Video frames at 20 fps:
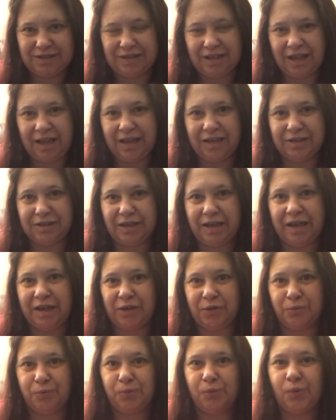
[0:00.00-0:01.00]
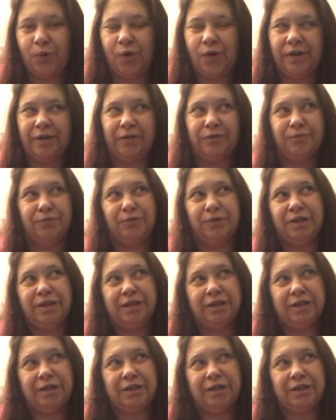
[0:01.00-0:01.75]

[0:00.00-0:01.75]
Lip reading: that in a while, really.